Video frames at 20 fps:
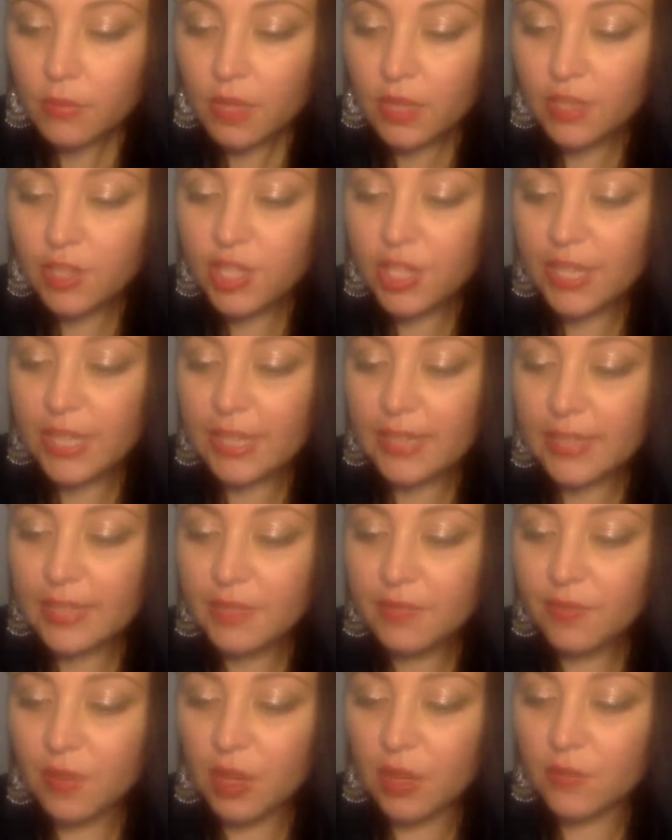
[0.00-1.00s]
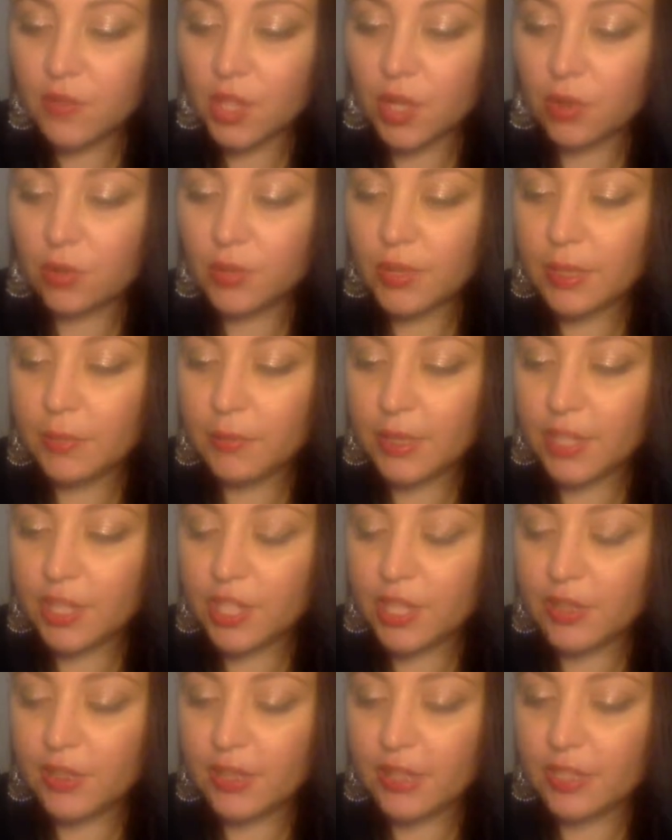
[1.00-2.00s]
She gets involved only where
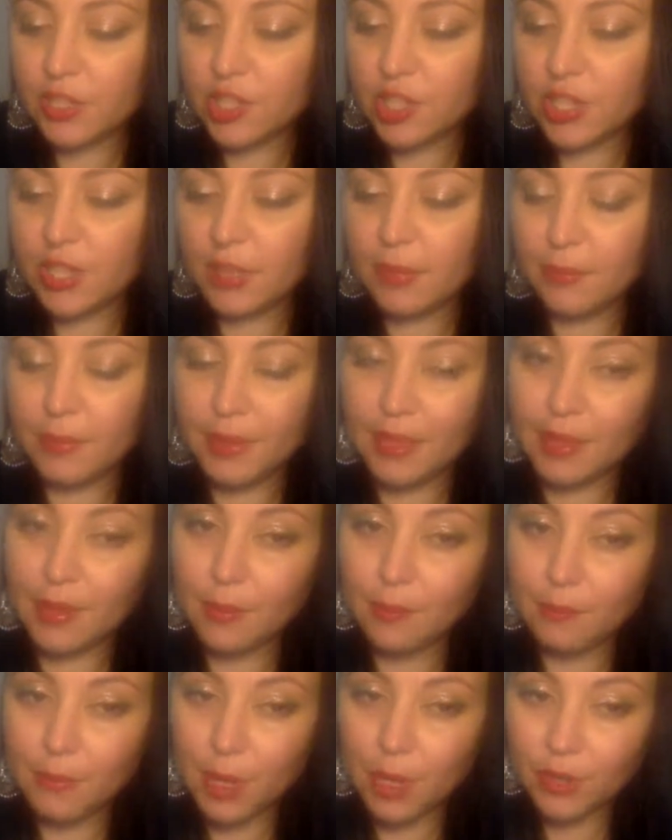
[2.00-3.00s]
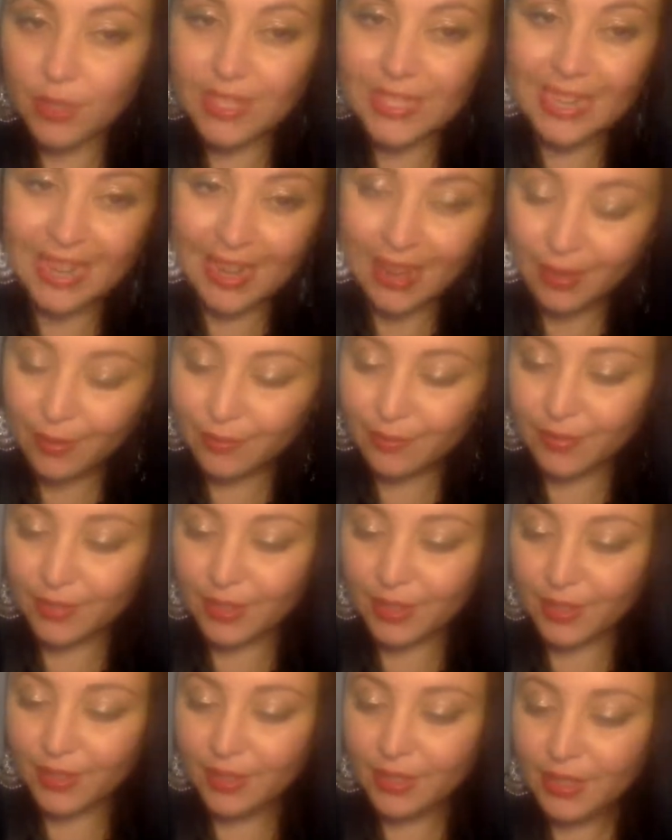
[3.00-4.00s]
she thinks she can be the most
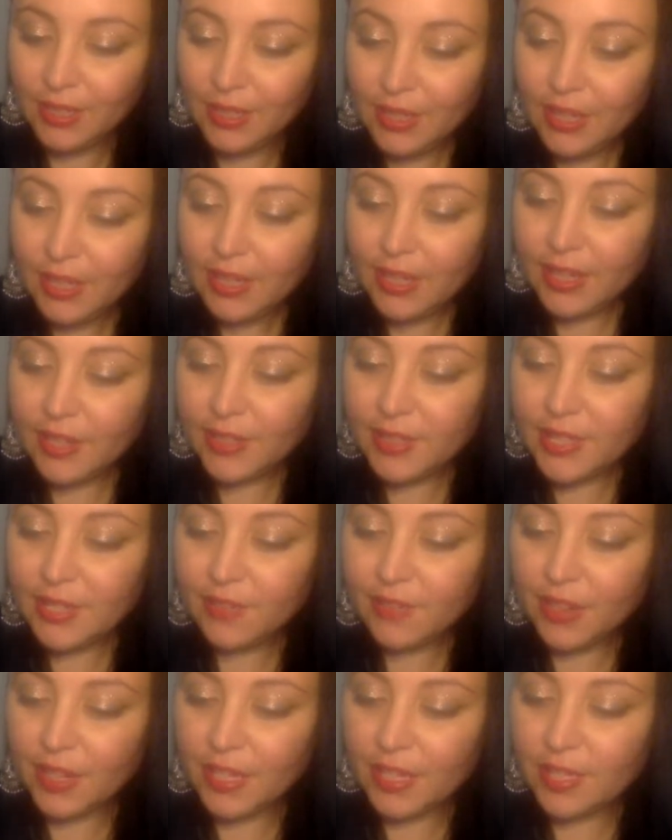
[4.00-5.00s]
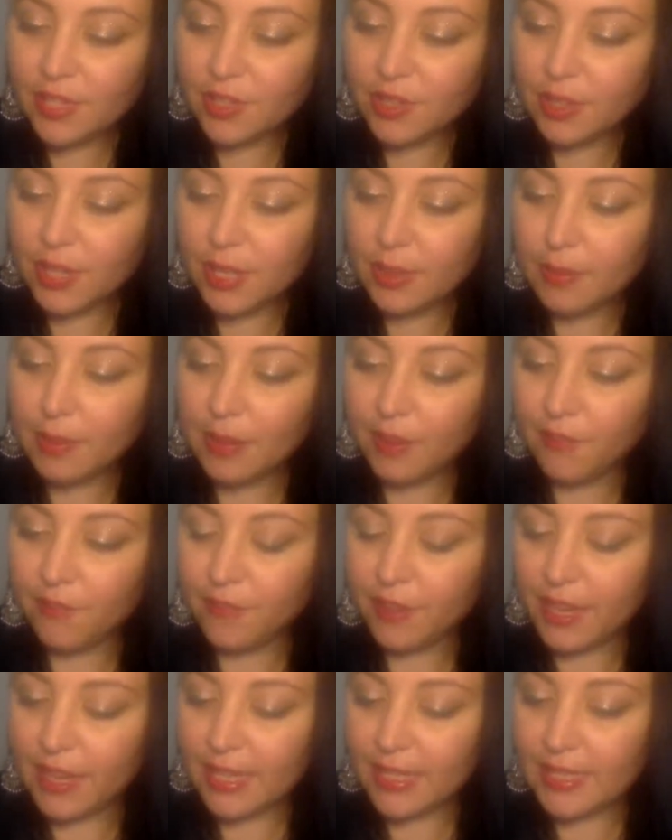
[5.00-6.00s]
helpful. Here's a funny story about
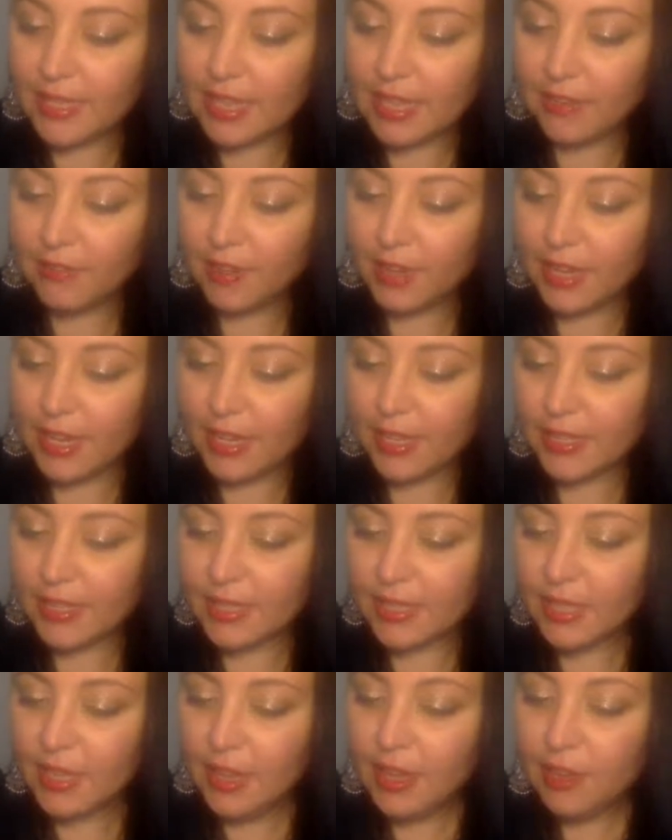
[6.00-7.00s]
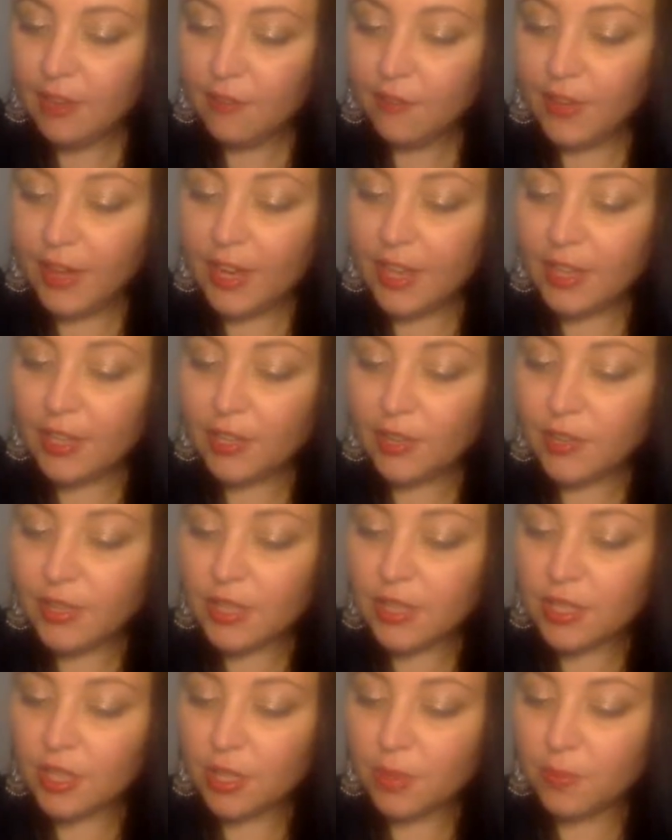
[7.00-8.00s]
Freya's cleverness. Freya
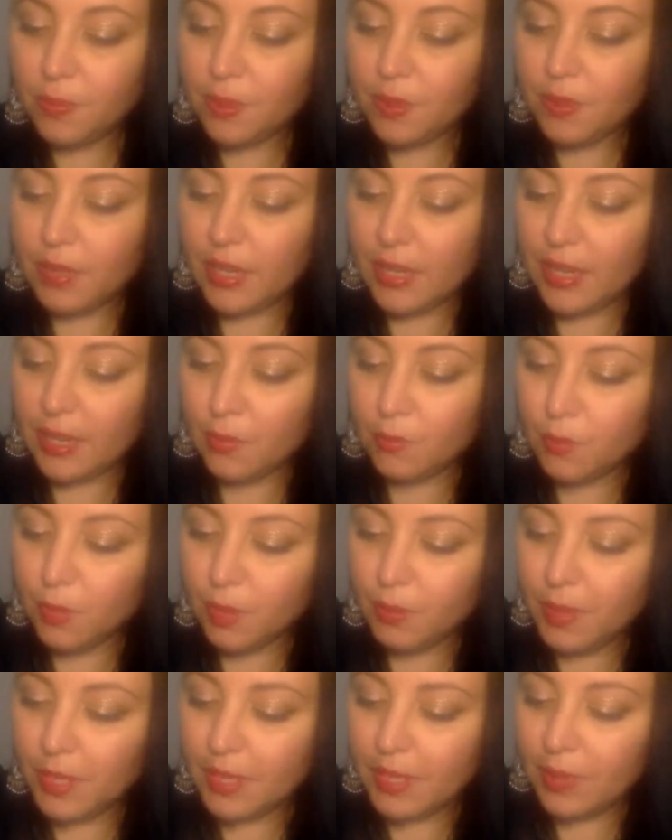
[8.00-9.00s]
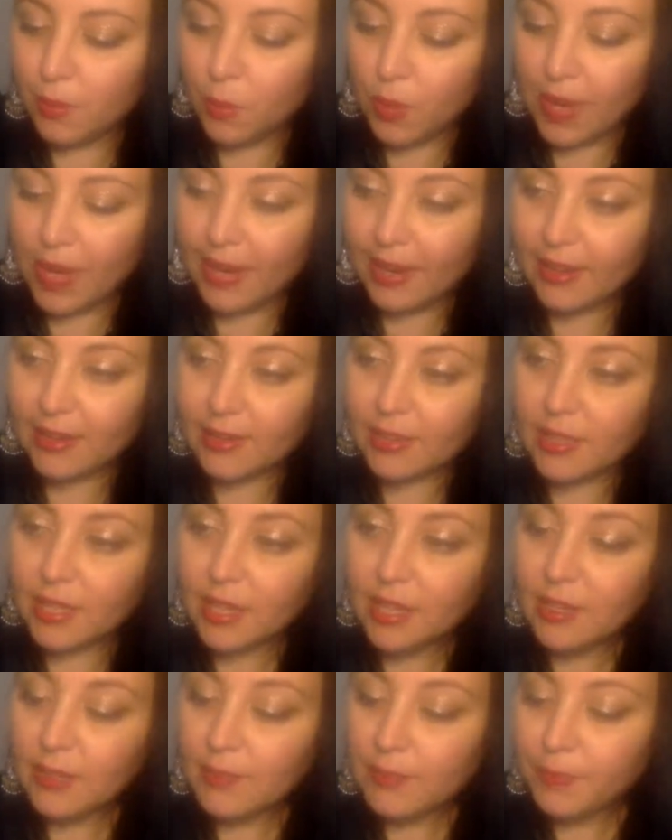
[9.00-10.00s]
uses her beauty and womanly wiles
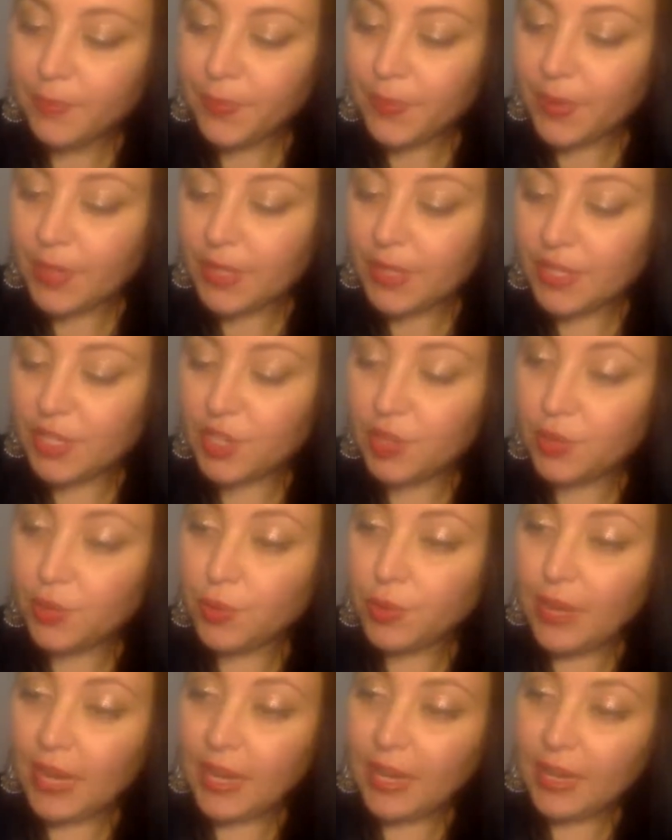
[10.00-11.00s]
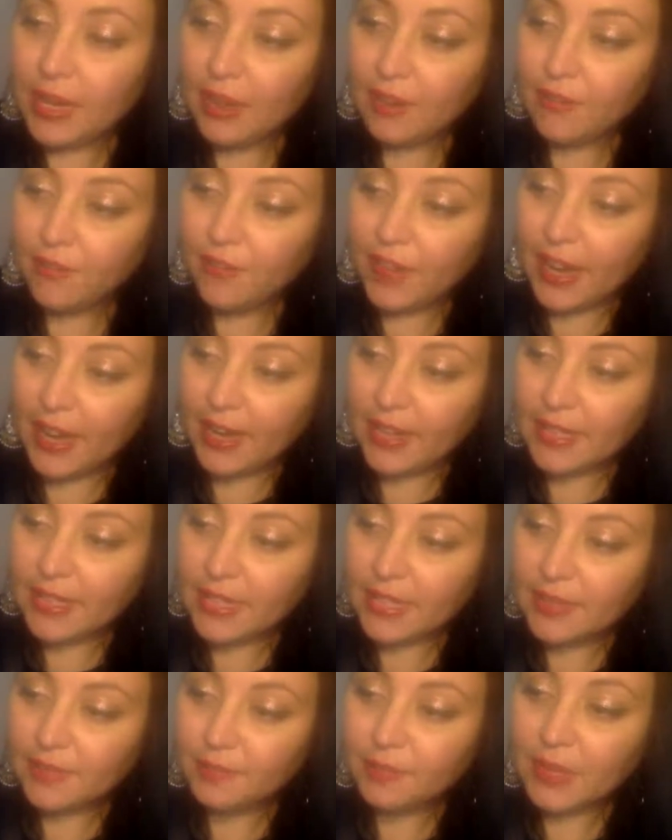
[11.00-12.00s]
to great
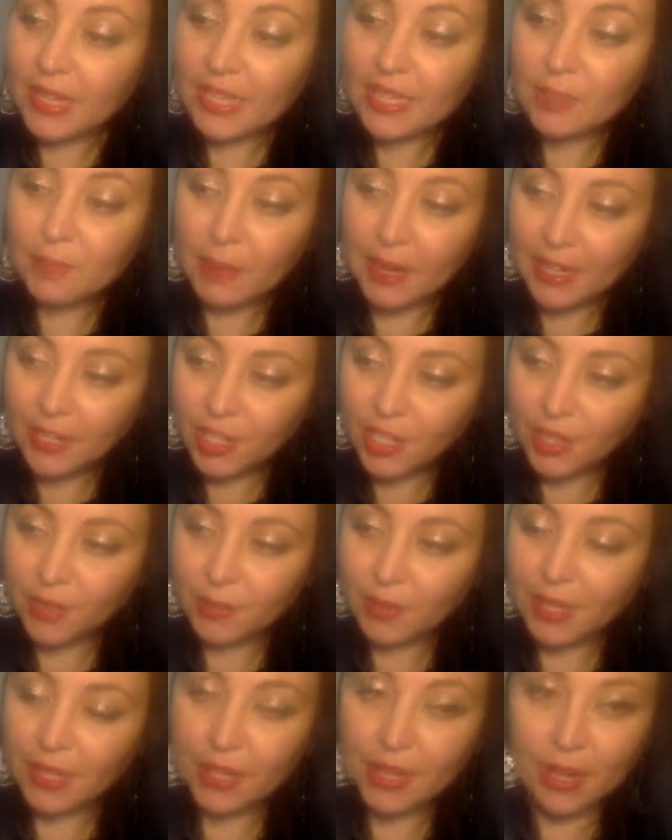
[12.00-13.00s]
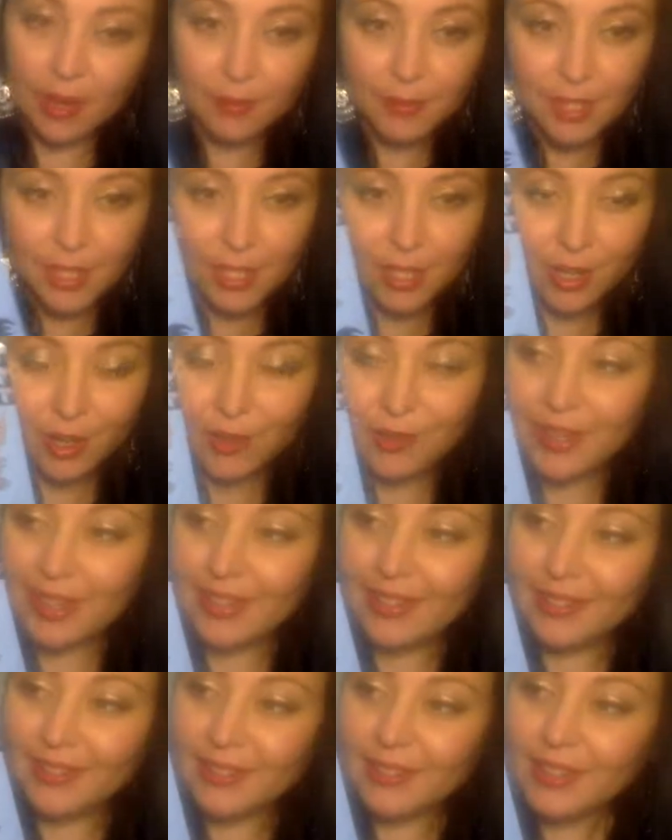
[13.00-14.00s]
effect, especially when it comes to
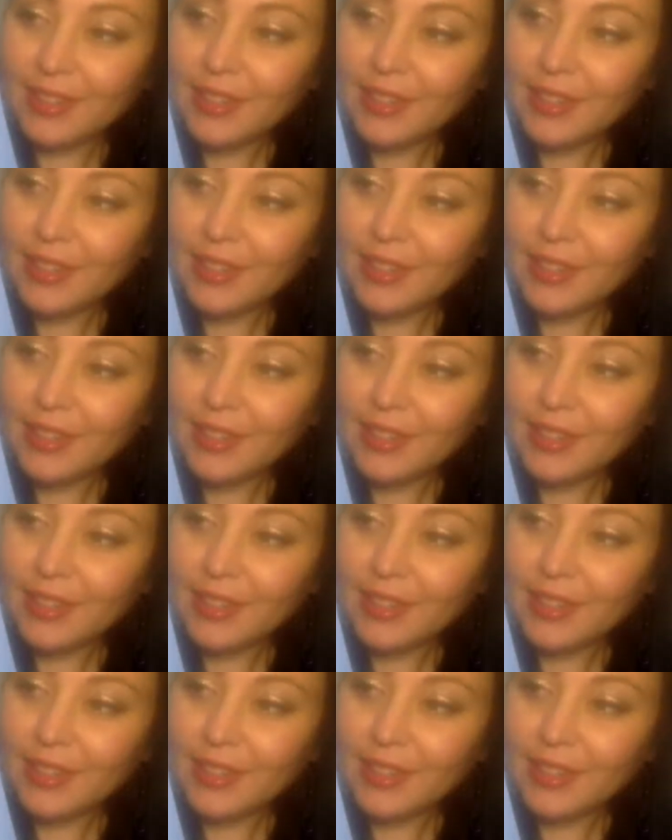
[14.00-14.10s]
Odin.